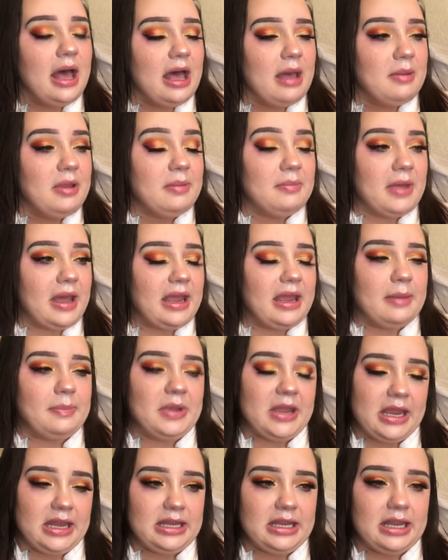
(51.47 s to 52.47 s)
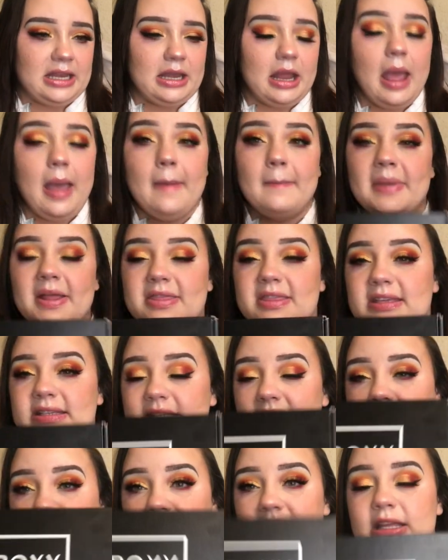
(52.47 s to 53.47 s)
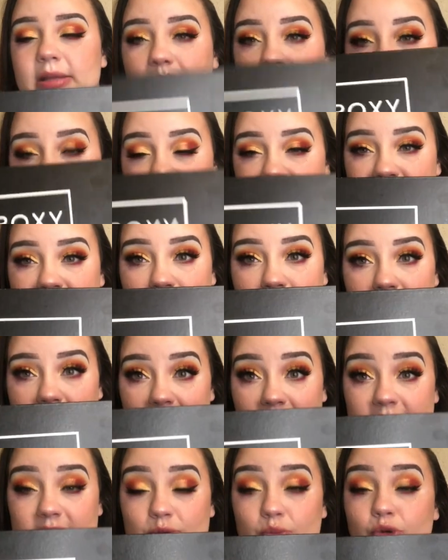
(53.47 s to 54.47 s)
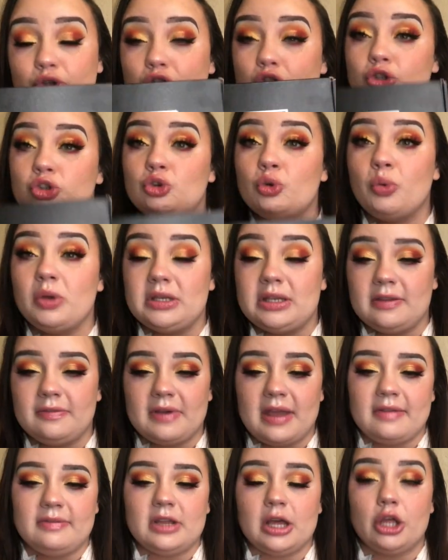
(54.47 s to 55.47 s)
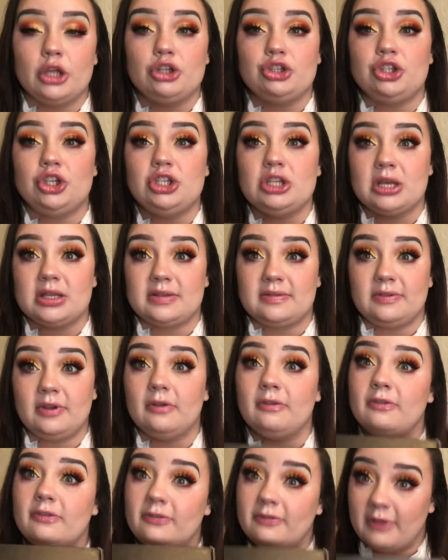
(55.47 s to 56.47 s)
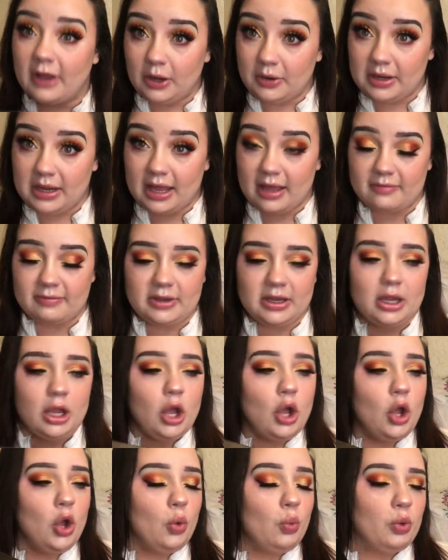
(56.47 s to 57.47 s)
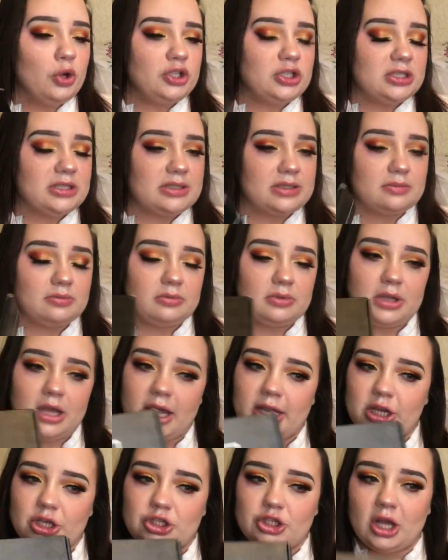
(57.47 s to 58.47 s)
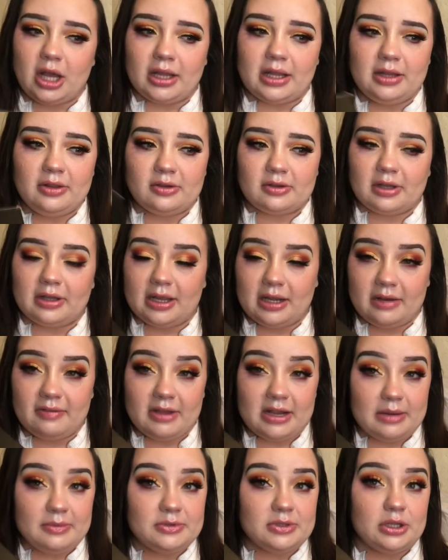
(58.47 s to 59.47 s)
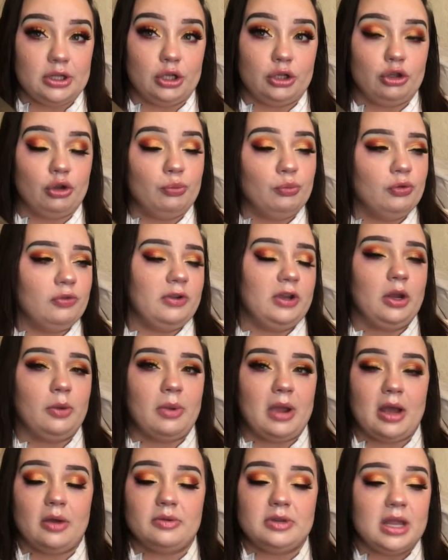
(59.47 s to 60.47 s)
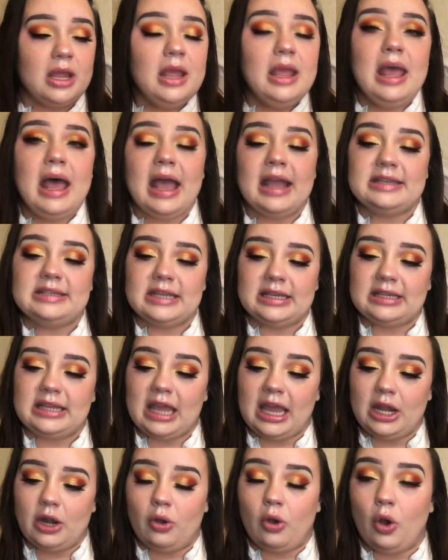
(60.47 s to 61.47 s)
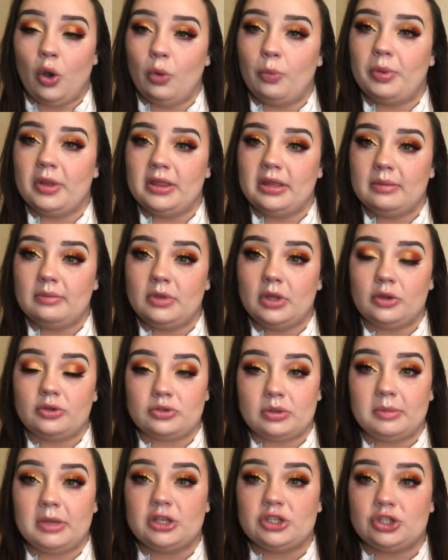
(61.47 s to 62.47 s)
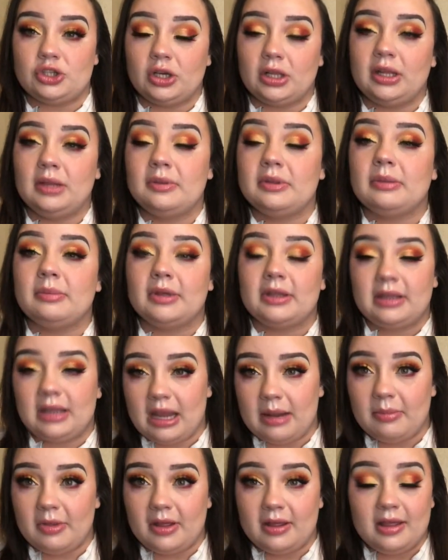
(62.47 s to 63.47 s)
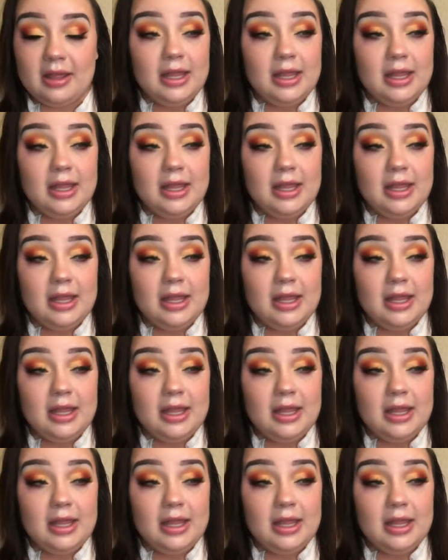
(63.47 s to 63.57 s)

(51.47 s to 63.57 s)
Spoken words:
in my opinion. But this is the base box, which is $25. She does feel very heavy, which is kind of shocking. There's a lot of items in there. They're moving around. I did kind of open them though, so I'm not struggling with them on camera.